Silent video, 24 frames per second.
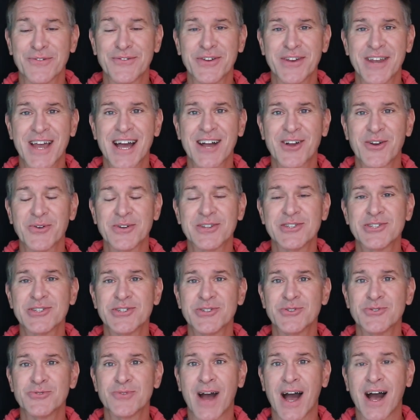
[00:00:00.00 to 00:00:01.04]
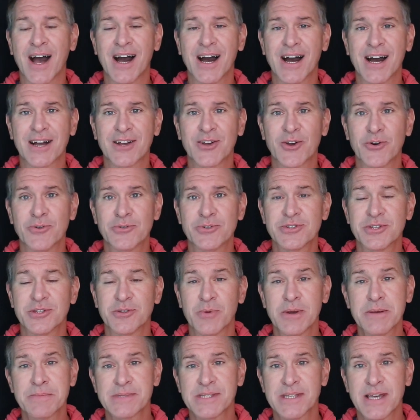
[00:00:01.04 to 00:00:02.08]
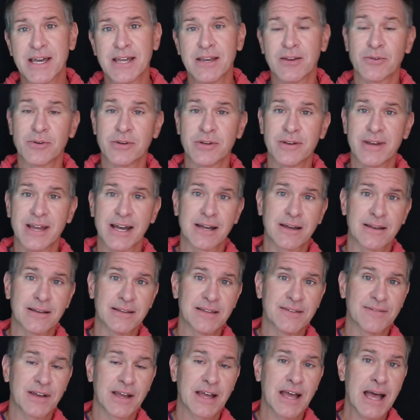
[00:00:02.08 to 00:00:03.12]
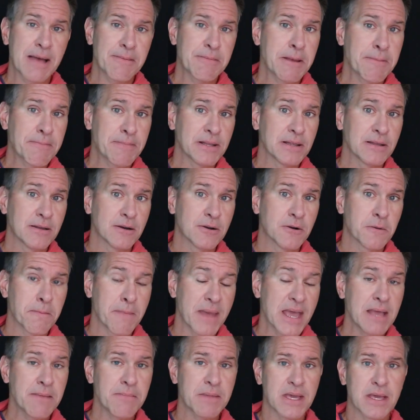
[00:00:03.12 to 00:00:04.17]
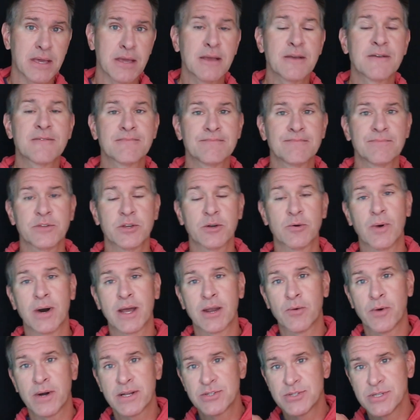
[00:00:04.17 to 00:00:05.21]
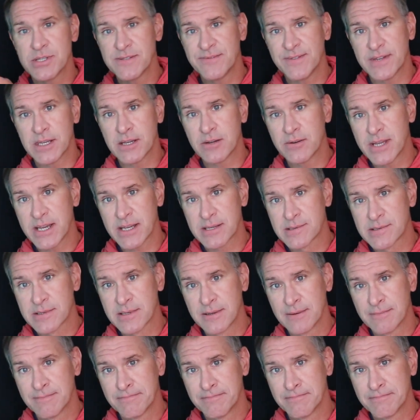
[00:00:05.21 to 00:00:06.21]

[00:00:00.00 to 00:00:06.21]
If you're not going to uh, go to the website or you're not going to leave a comment below, maybe you'll want to watch this video next.